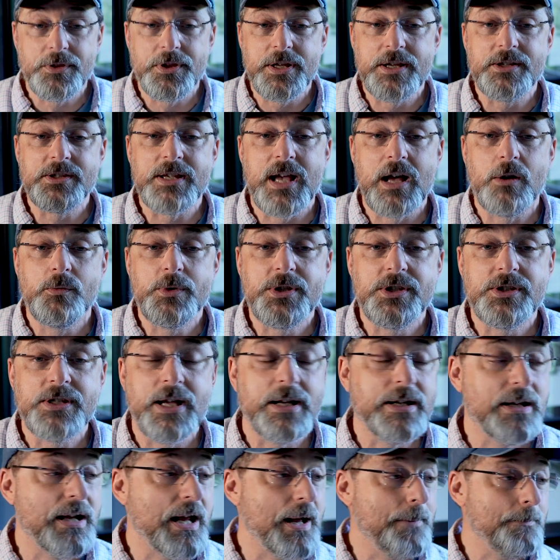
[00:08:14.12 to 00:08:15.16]
things, how we
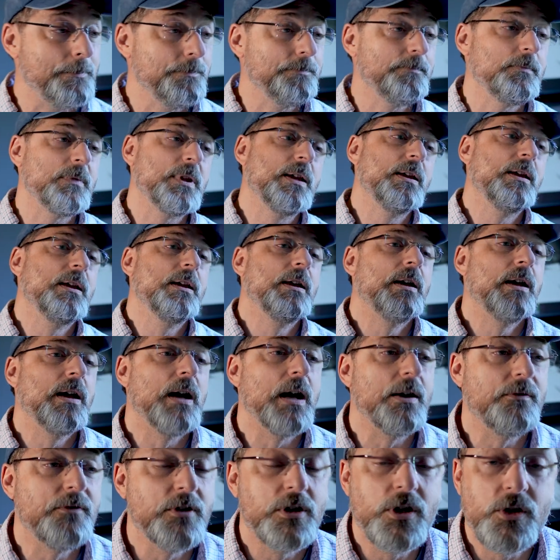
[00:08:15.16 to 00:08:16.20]
set it up.
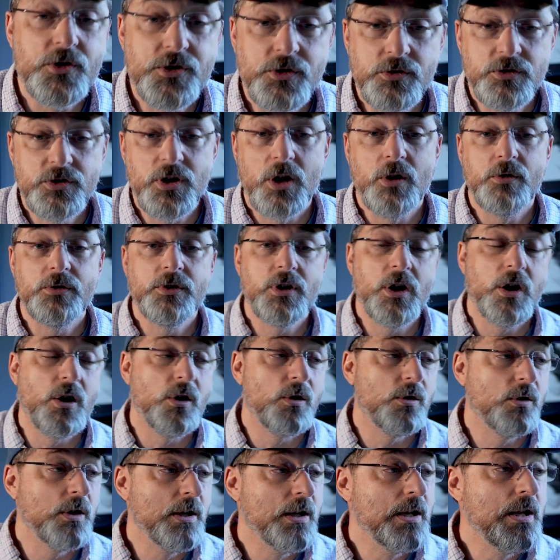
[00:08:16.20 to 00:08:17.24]
For those who don't
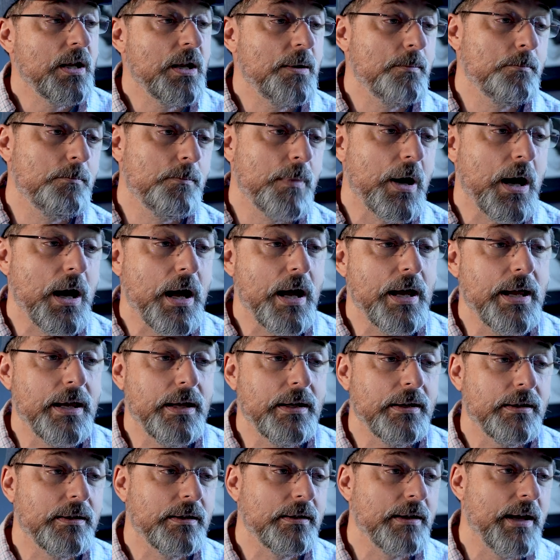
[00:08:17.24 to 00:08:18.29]
know,
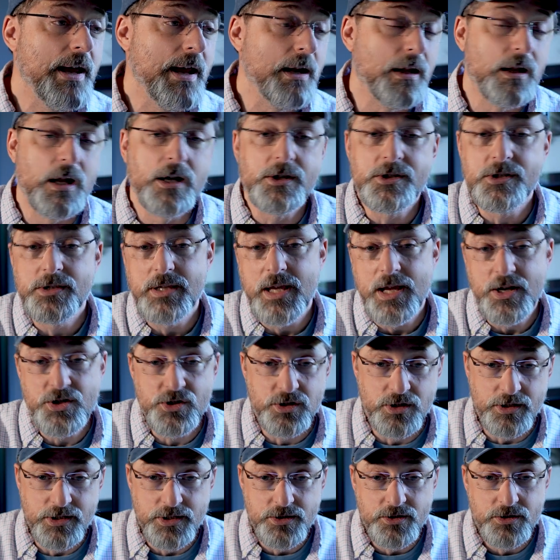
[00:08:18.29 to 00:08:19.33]
my analog
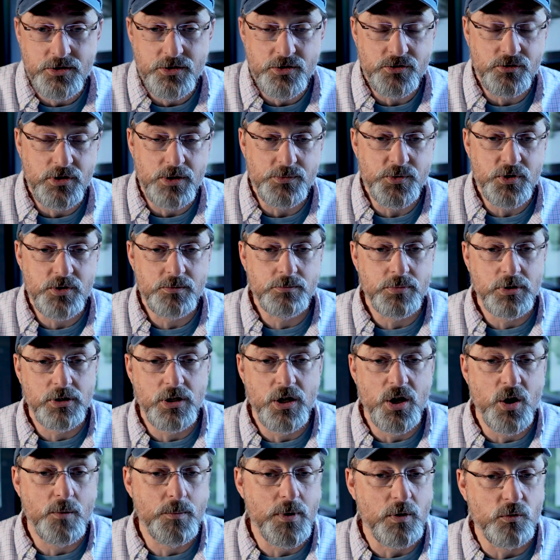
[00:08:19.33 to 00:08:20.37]
stage, look in the description
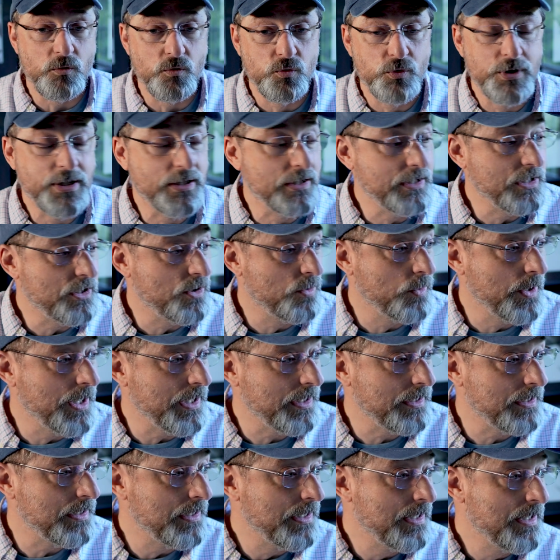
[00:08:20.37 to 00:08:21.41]
below, but really
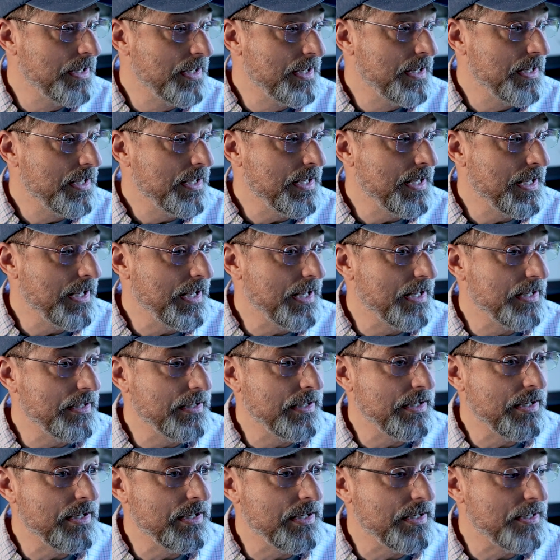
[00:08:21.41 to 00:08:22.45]
quick,
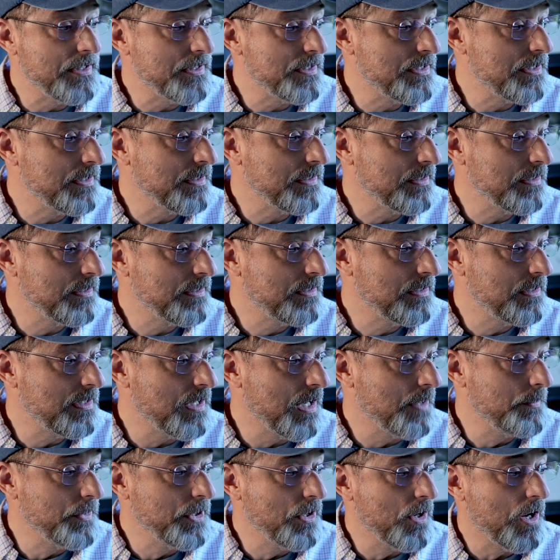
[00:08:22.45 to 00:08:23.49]
it is
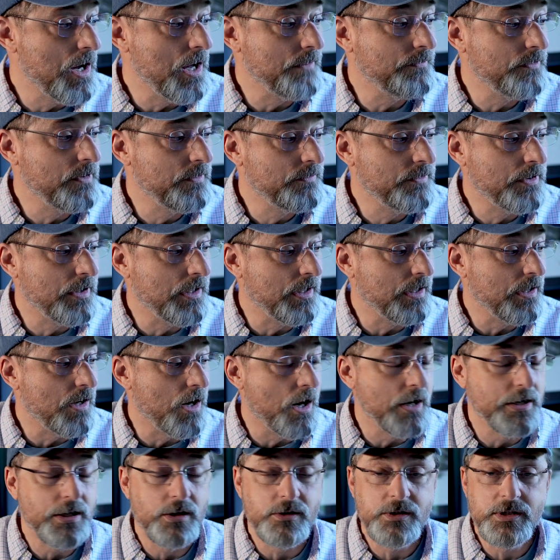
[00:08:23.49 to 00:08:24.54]
coming off of
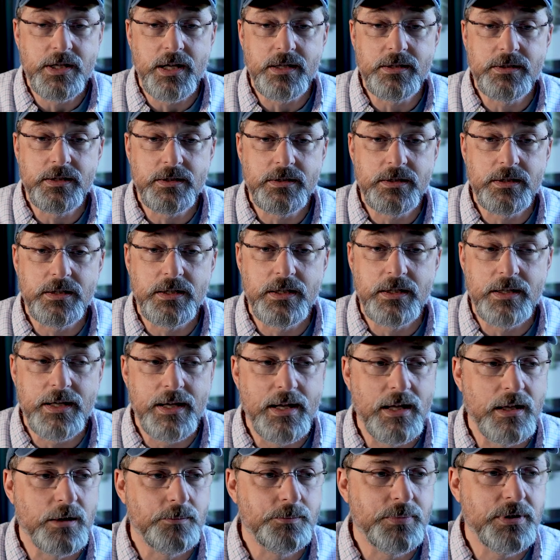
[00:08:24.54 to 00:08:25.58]
Audio-Technica
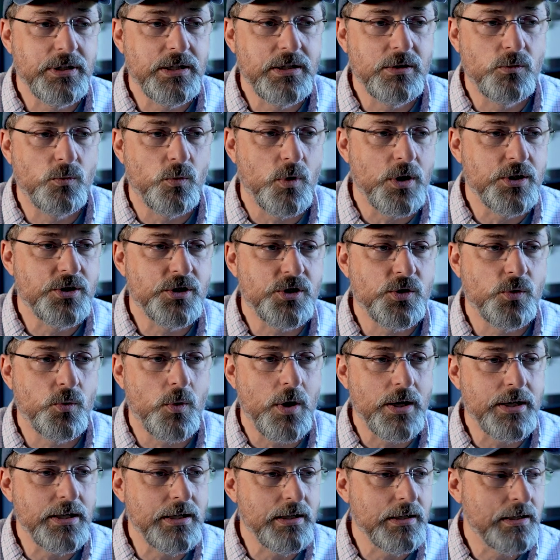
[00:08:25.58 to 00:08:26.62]
LP
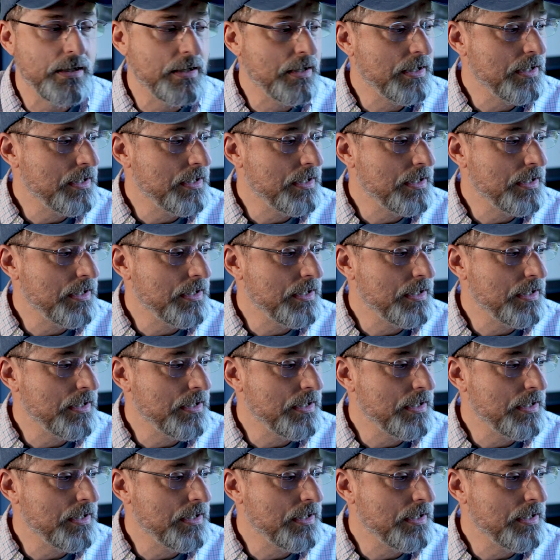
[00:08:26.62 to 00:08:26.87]
120